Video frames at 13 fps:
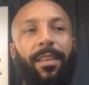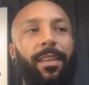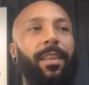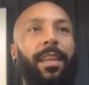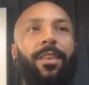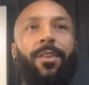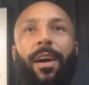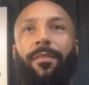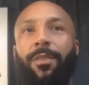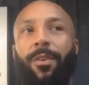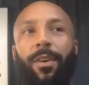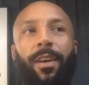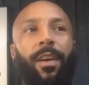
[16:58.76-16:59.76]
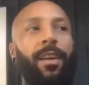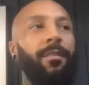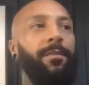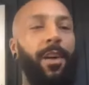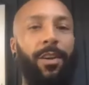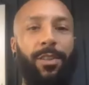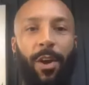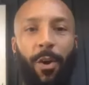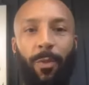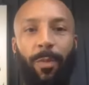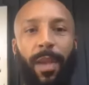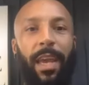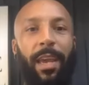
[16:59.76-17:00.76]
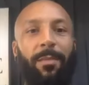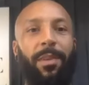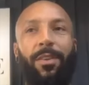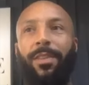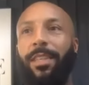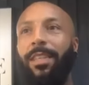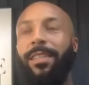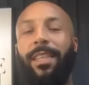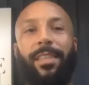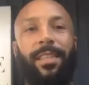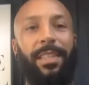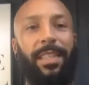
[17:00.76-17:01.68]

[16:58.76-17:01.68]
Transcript: Then you have your first home game and you see 60,